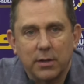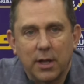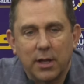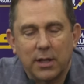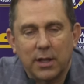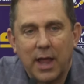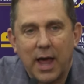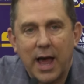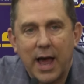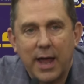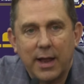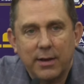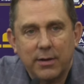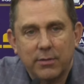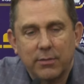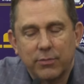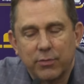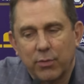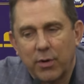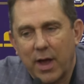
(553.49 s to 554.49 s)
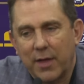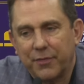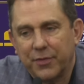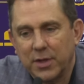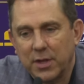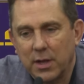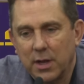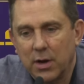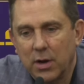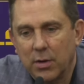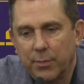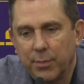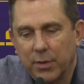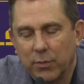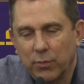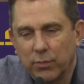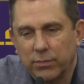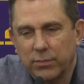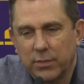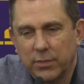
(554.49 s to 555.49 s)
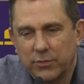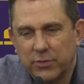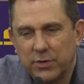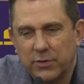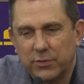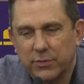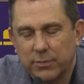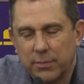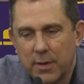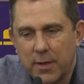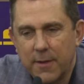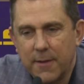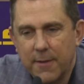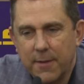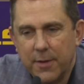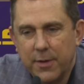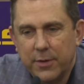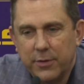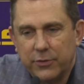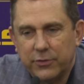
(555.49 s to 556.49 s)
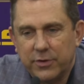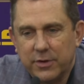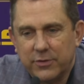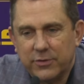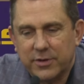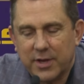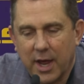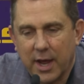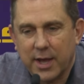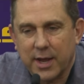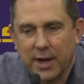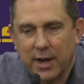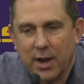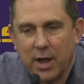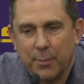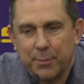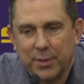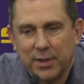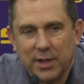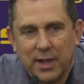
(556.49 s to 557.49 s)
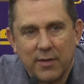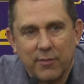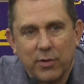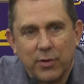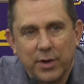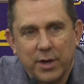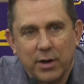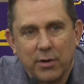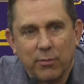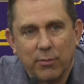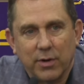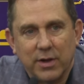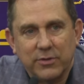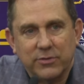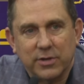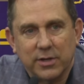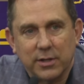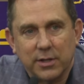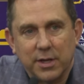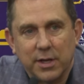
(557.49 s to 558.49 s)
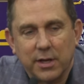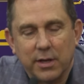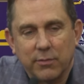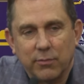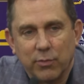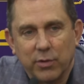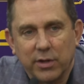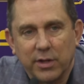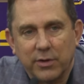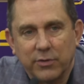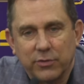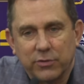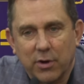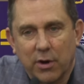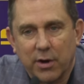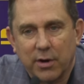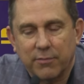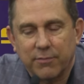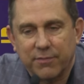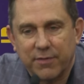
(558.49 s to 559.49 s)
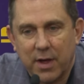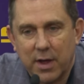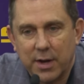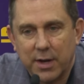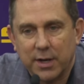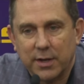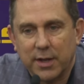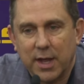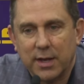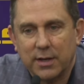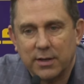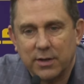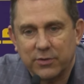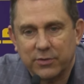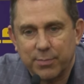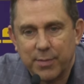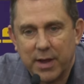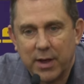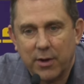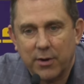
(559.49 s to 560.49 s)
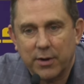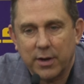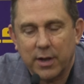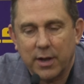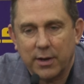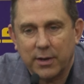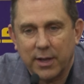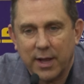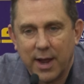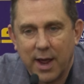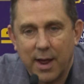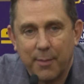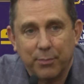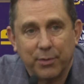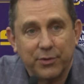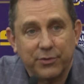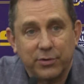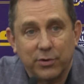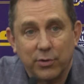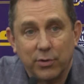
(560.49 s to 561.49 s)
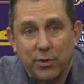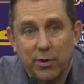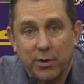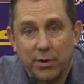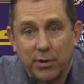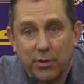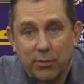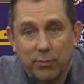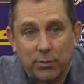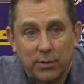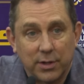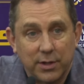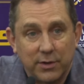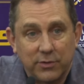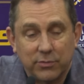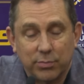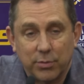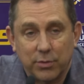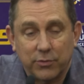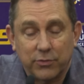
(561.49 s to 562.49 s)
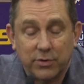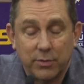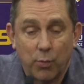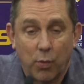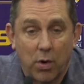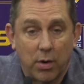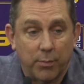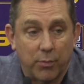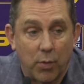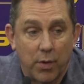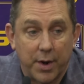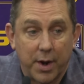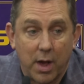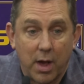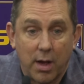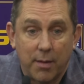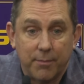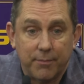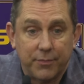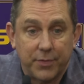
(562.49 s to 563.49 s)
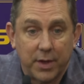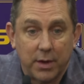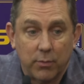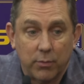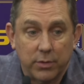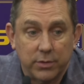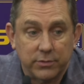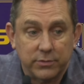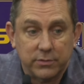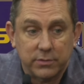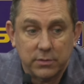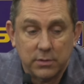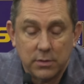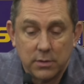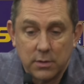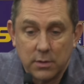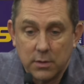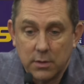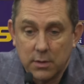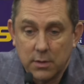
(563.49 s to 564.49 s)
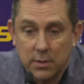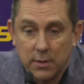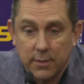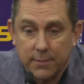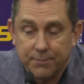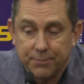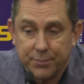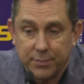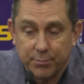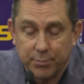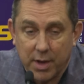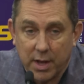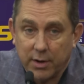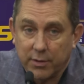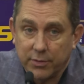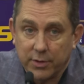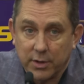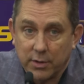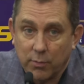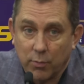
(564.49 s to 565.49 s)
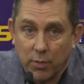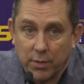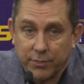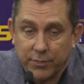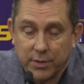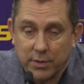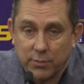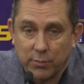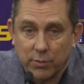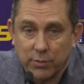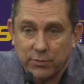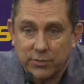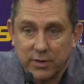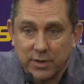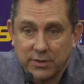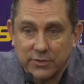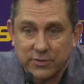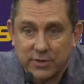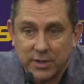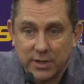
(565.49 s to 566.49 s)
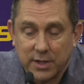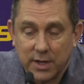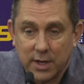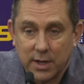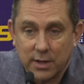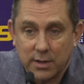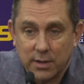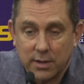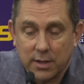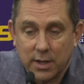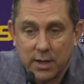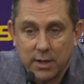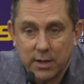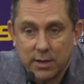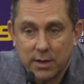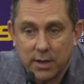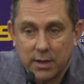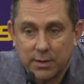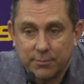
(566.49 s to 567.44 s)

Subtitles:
a lot throughout the year, but she's taken it up a level here recently and really started finding that dismount and the amplitude on her release. When she won one up that was better than the routine she did, that